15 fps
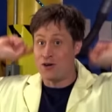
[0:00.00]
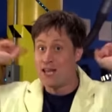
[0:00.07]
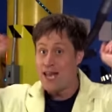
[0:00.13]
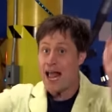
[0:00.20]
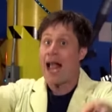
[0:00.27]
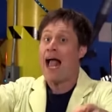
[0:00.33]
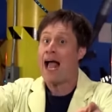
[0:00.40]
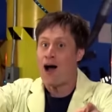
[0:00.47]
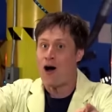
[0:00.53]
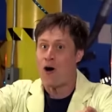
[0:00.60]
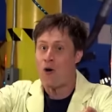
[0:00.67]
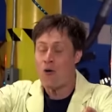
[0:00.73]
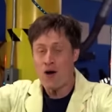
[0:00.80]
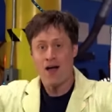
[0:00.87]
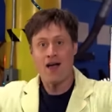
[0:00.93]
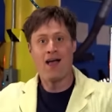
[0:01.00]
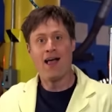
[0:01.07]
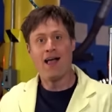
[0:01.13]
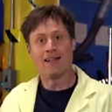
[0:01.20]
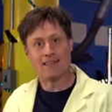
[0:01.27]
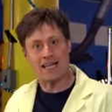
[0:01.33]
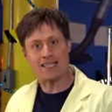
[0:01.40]
Now,
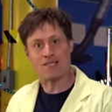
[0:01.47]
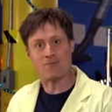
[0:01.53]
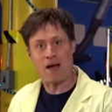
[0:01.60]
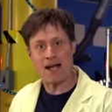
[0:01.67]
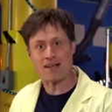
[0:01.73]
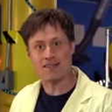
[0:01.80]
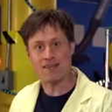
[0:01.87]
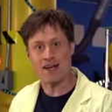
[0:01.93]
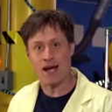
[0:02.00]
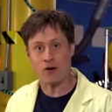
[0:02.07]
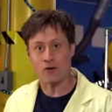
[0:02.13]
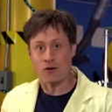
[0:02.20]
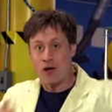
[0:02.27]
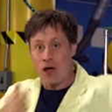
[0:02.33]
let's max it out.